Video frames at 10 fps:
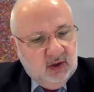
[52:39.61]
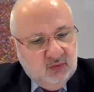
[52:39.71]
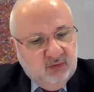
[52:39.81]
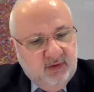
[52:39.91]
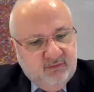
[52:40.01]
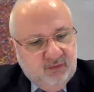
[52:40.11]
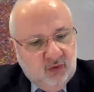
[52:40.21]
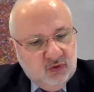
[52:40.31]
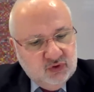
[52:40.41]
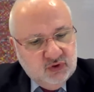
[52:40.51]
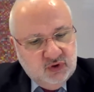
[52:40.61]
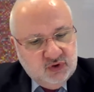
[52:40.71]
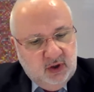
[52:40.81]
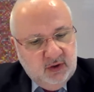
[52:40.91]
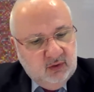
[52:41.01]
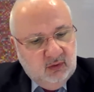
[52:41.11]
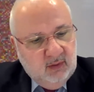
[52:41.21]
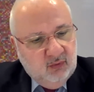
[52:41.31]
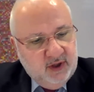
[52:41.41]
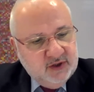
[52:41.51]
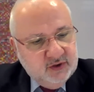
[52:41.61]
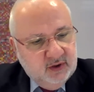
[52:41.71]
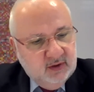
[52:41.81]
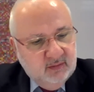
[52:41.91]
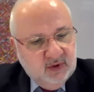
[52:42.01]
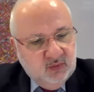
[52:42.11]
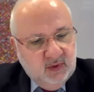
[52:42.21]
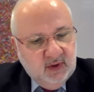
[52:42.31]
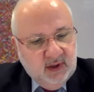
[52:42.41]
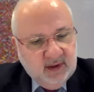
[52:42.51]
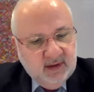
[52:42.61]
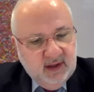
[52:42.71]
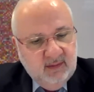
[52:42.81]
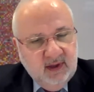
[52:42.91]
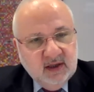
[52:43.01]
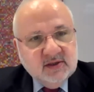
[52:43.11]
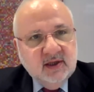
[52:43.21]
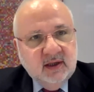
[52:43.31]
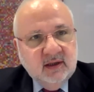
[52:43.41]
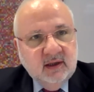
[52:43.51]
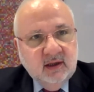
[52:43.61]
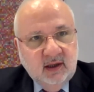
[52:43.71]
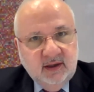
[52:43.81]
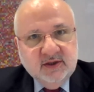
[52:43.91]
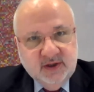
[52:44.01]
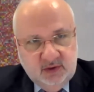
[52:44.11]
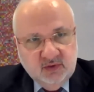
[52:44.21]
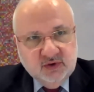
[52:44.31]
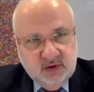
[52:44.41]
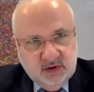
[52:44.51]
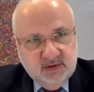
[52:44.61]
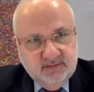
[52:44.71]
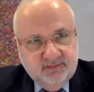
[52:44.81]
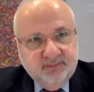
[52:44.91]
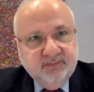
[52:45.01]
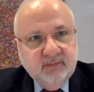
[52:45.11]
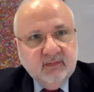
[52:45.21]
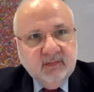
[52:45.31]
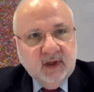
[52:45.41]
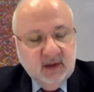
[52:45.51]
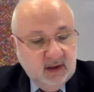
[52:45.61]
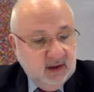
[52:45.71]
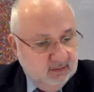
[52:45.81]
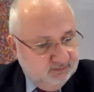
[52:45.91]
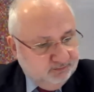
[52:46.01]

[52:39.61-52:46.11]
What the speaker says: to reinforce joint collaboration between academics and institutions. Thank you.